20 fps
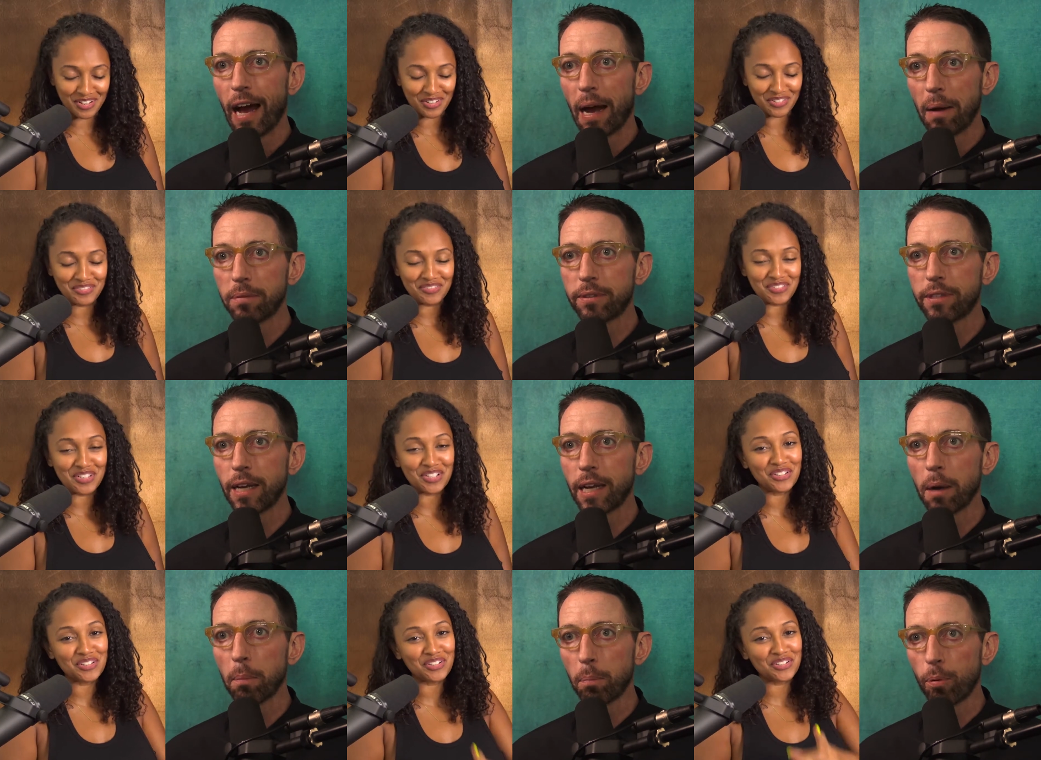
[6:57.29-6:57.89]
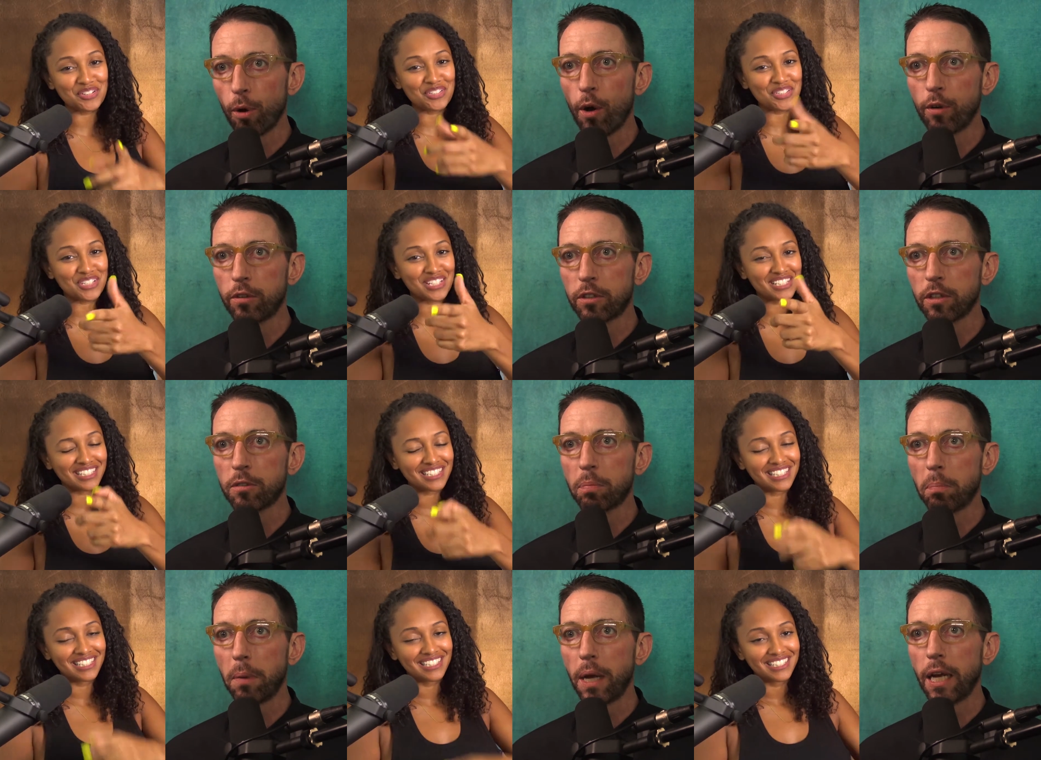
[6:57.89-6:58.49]
Speaker 1: No, I'm saying feelers.
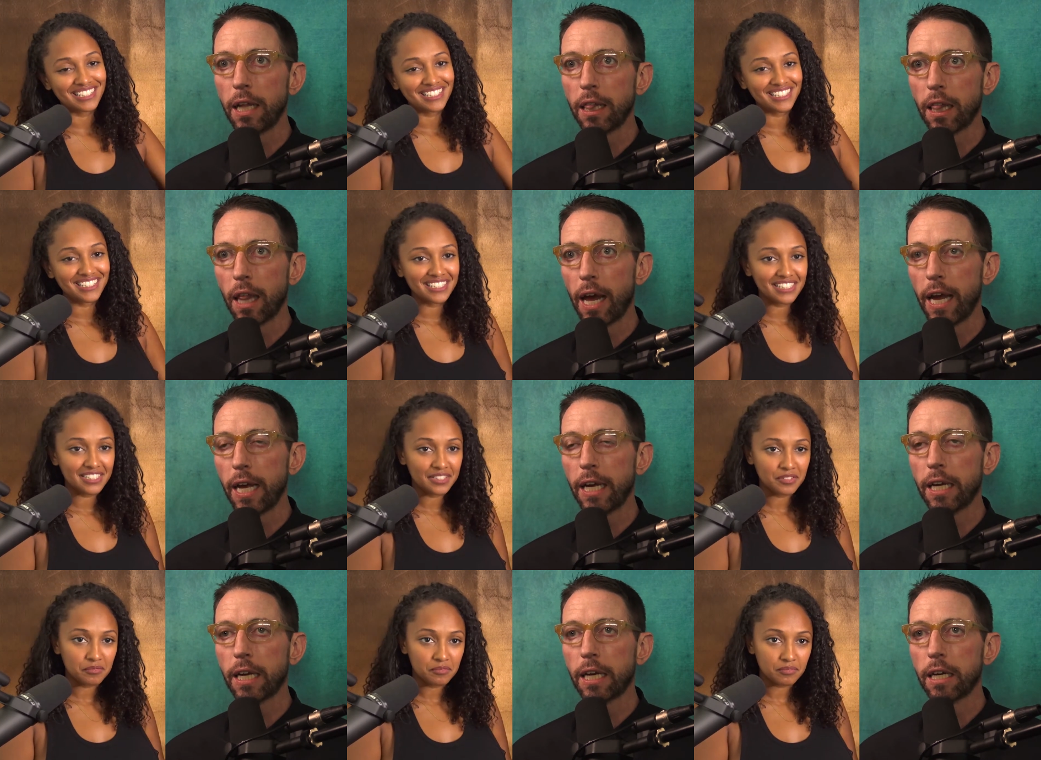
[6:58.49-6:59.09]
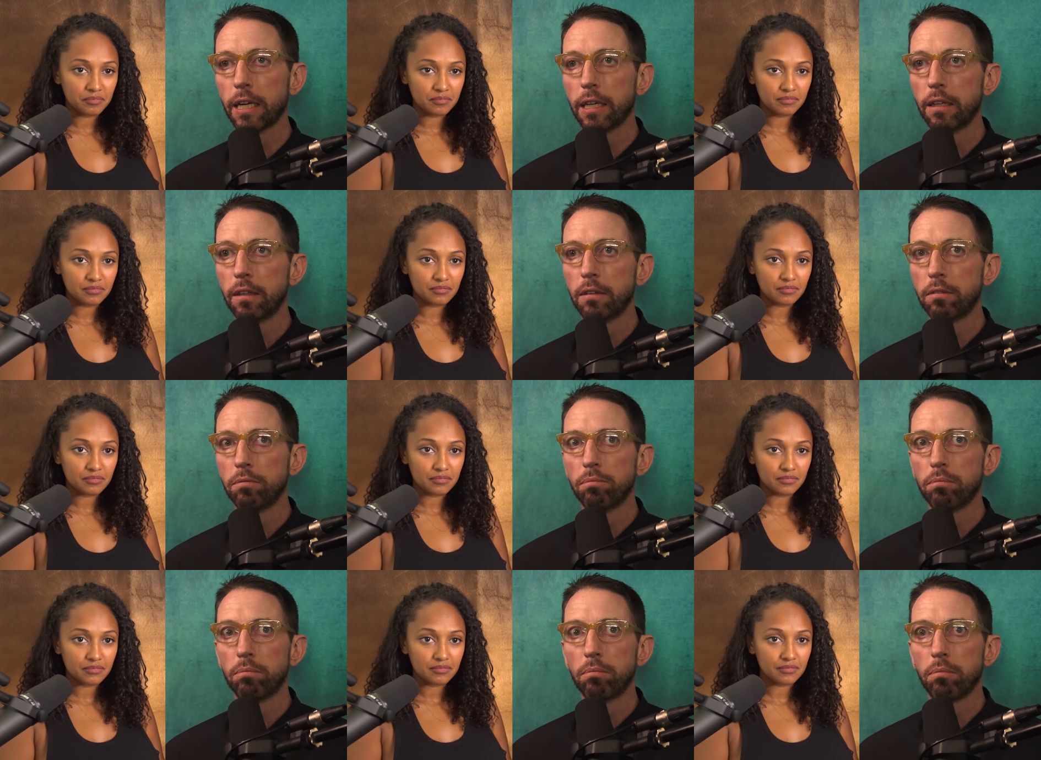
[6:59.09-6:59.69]
approaches me like
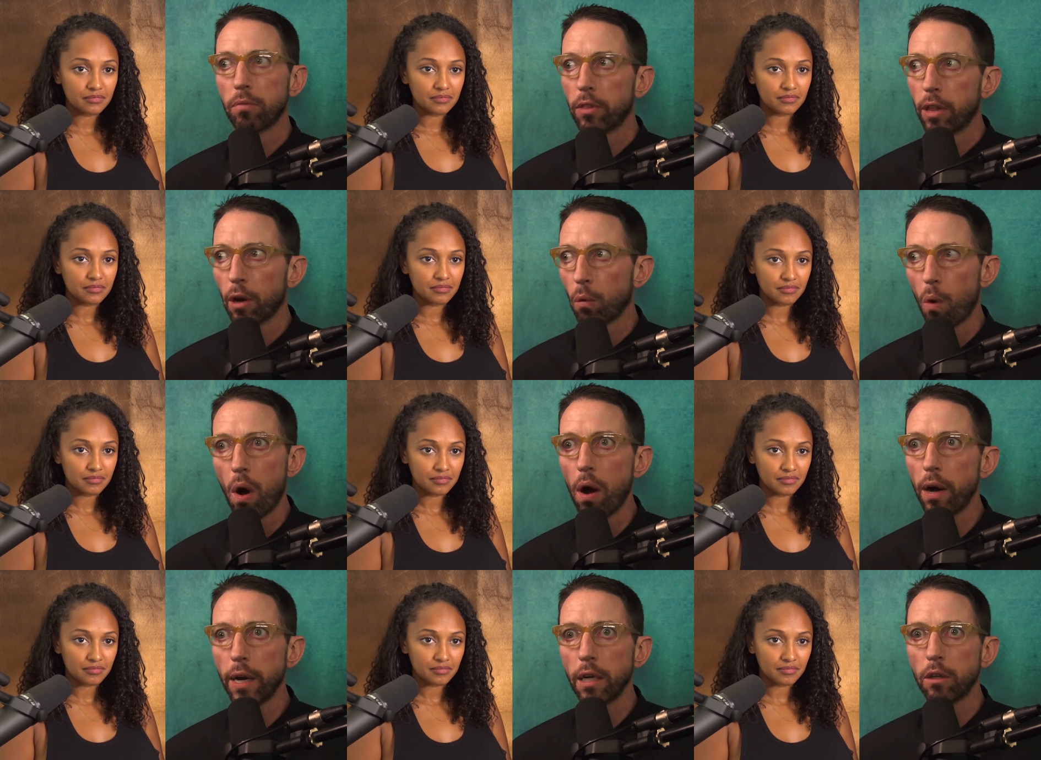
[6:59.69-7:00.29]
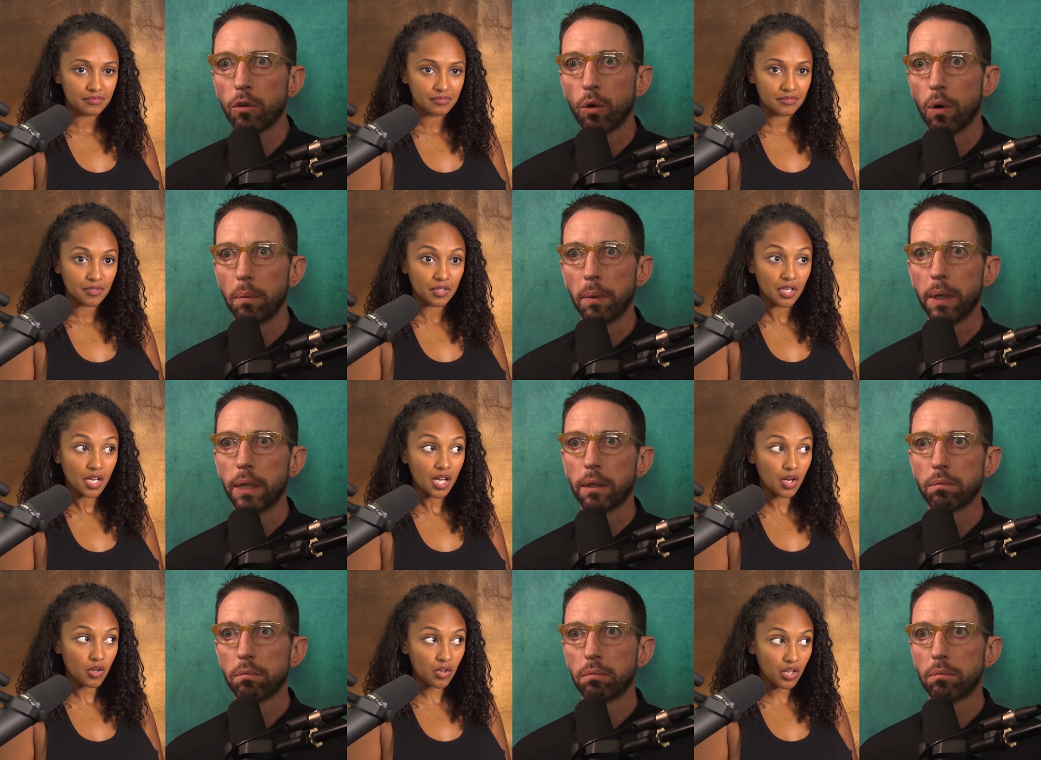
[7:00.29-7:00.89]
they're walking toward me.
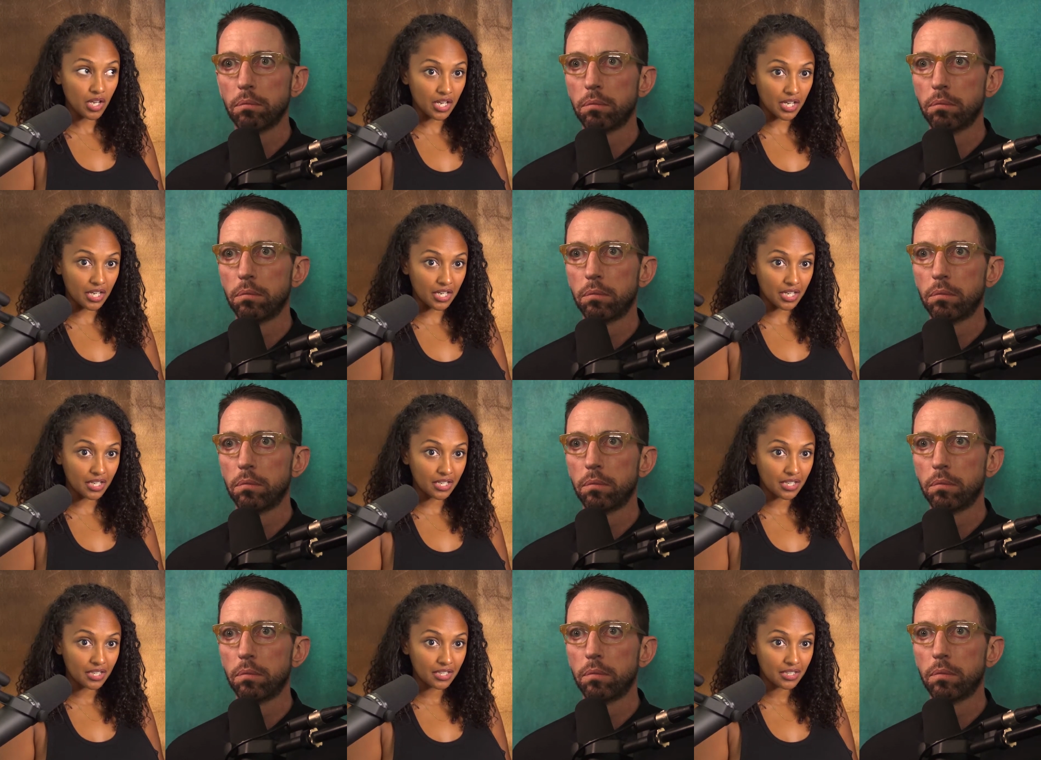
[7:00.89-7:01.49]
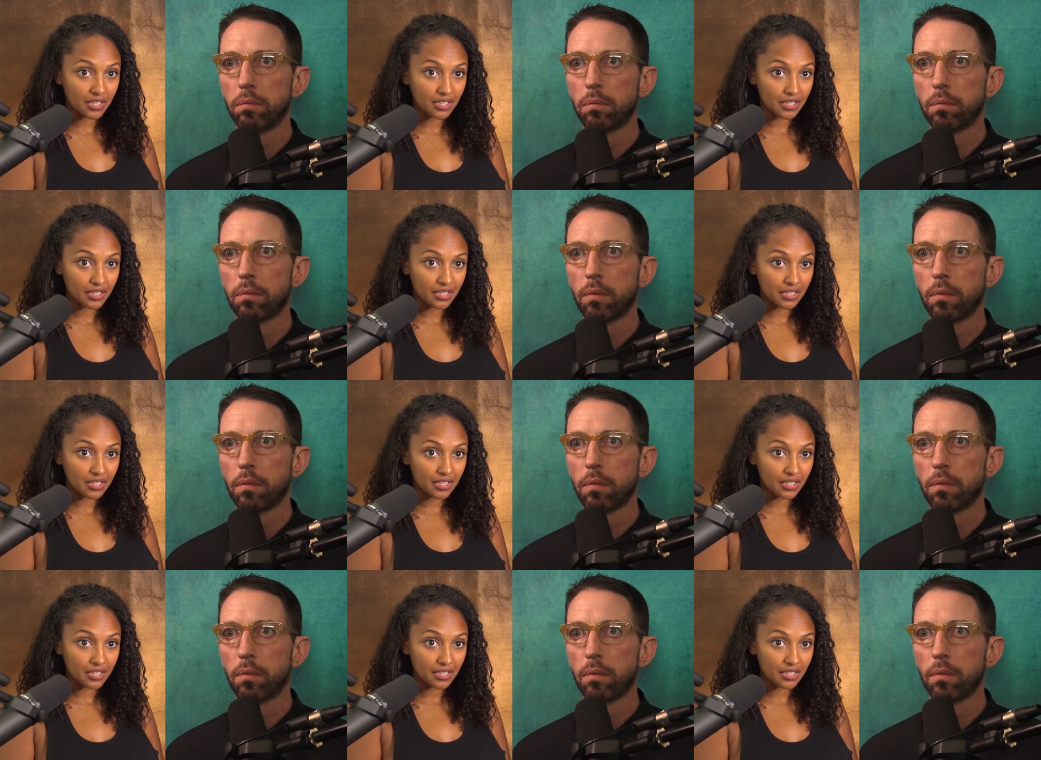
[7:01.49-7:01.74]
Speaker 2: Okay.